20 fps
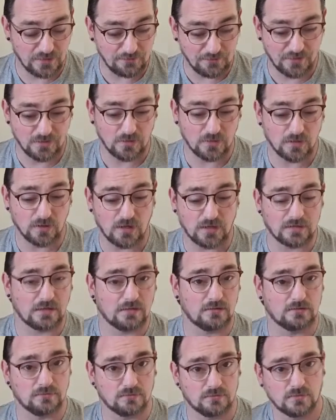me know, and
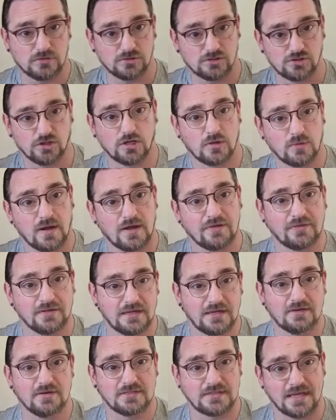we'll show you where the
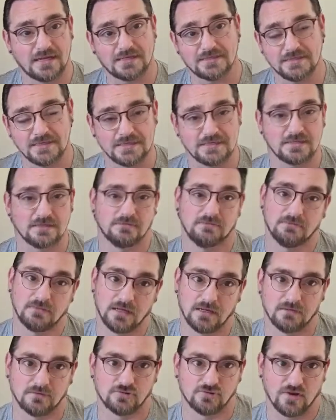nearest exits
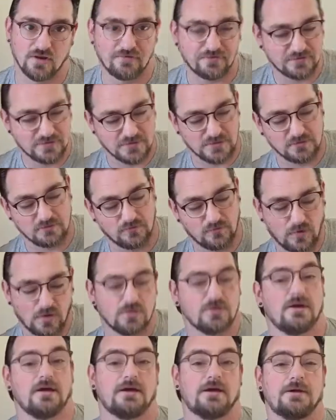and drifts and
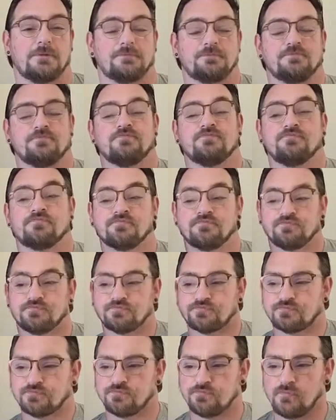whatnot
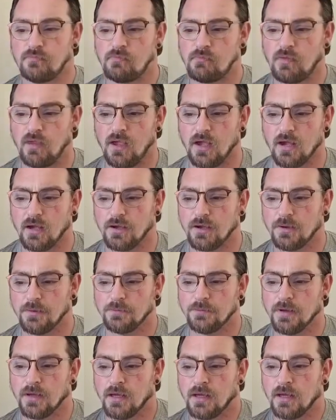
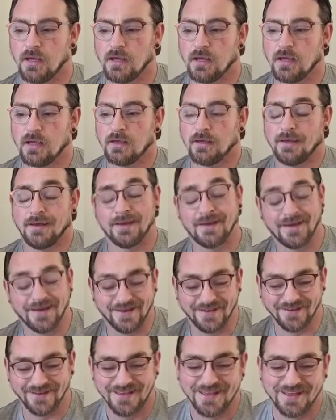are.
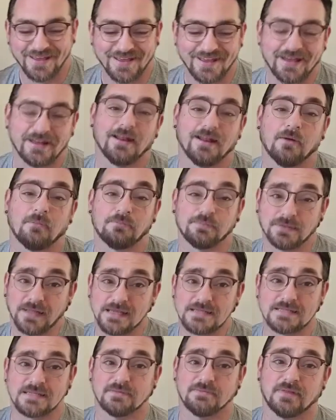Now,
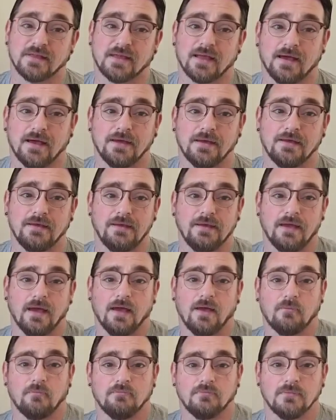bless him, the guy
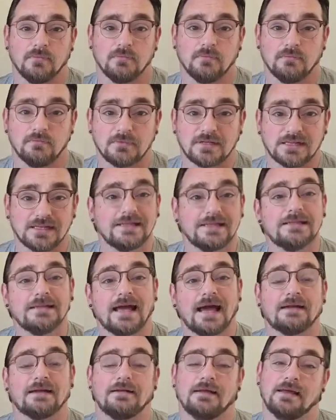clearly
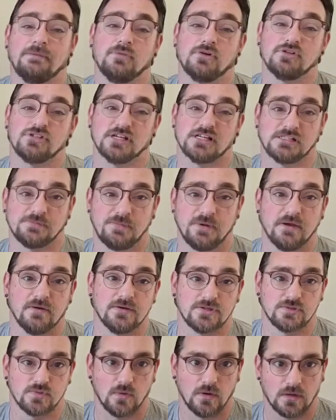hadn't had much
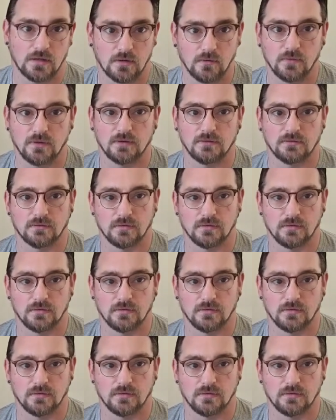experience working with